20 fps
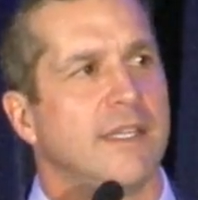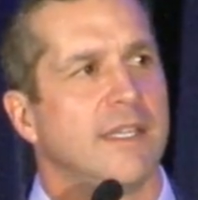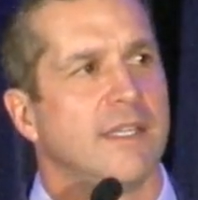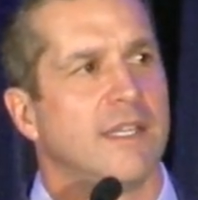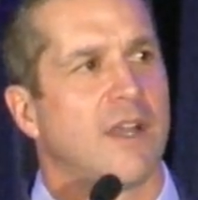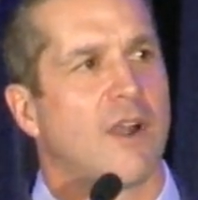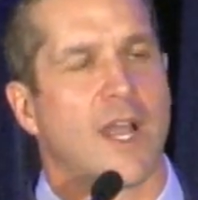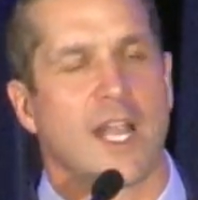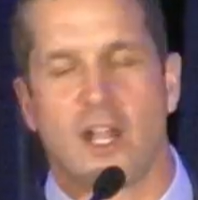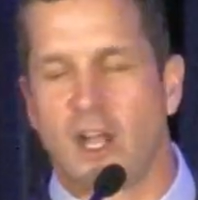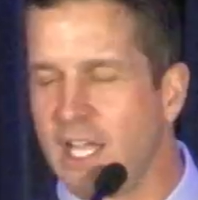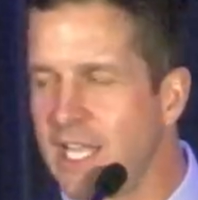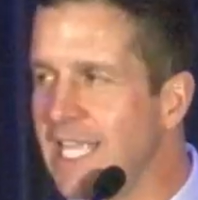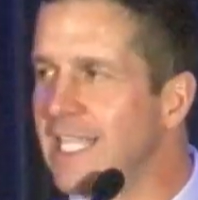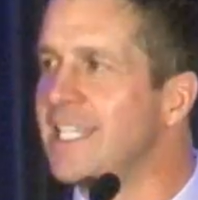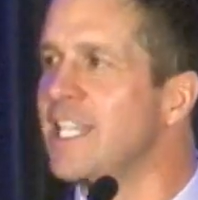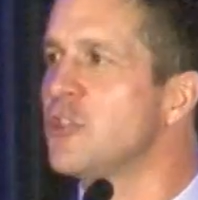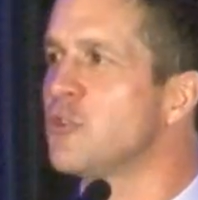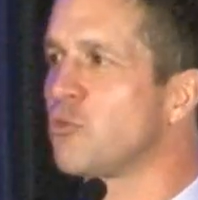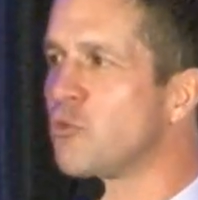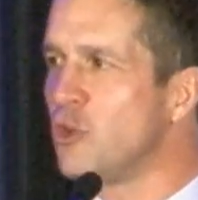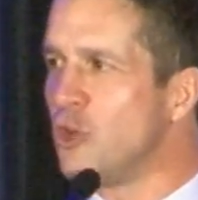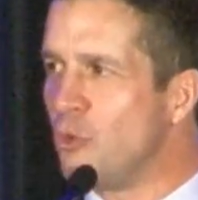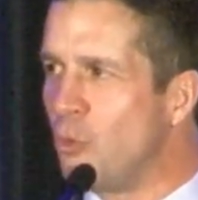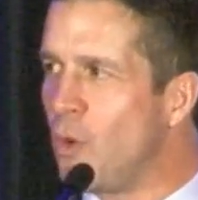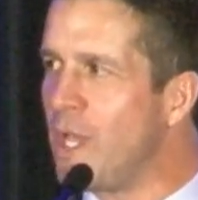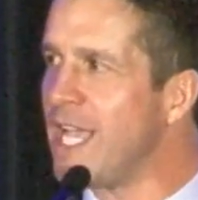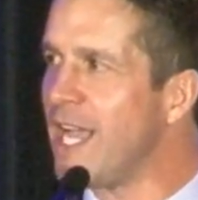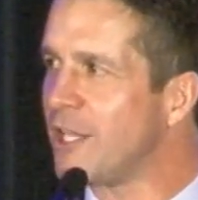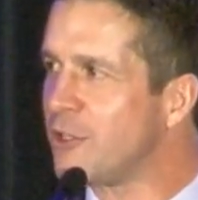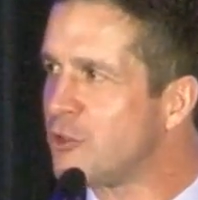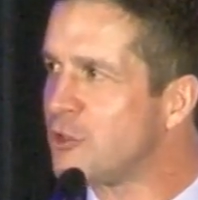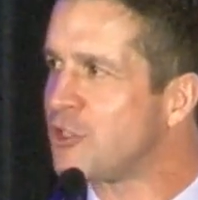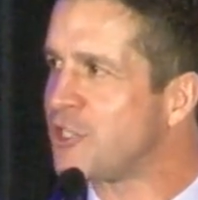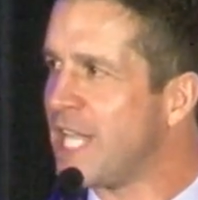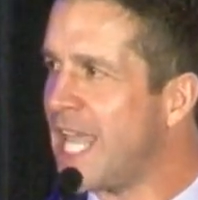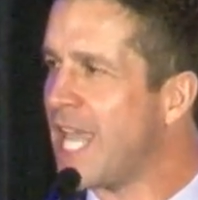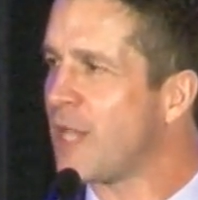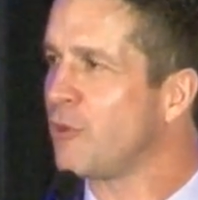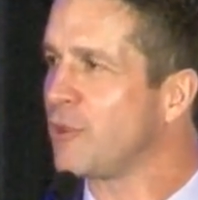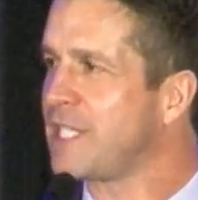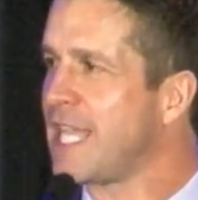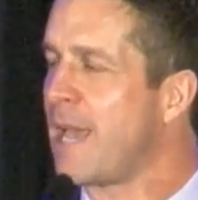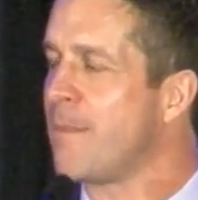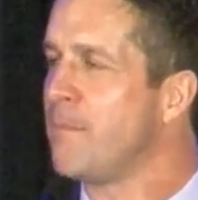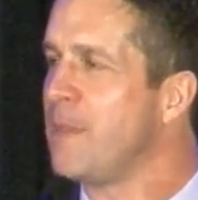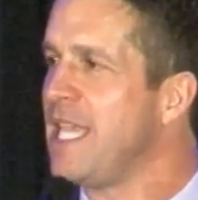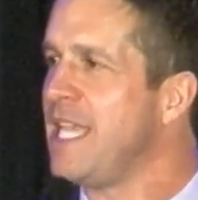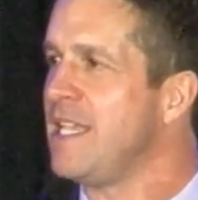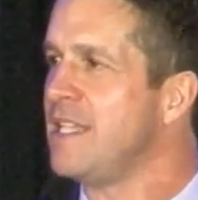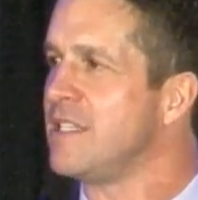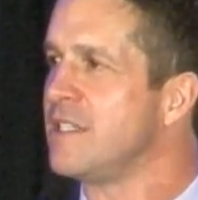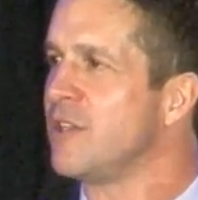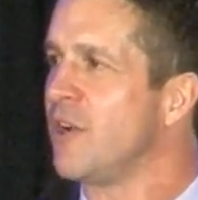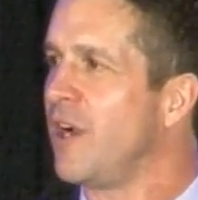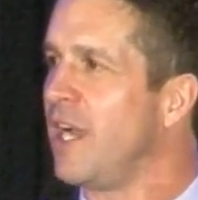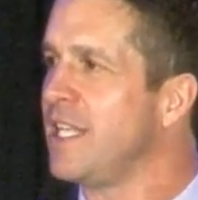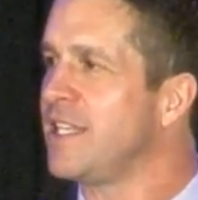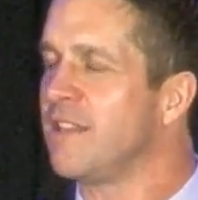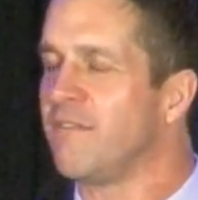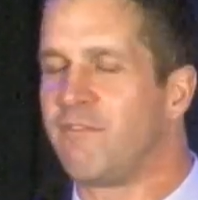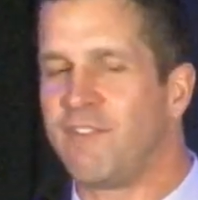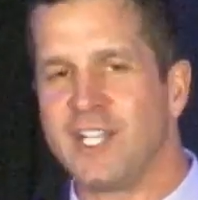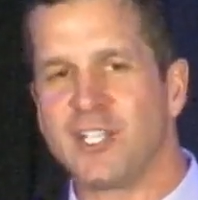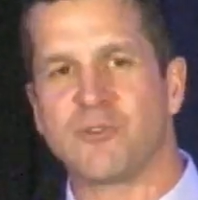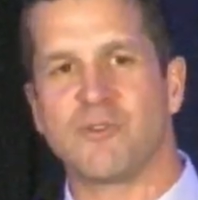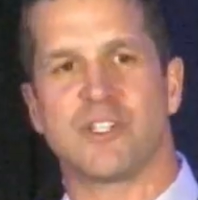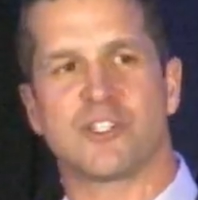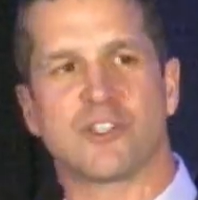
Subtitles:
All right? In this room, we understand what that means. All right? The victory's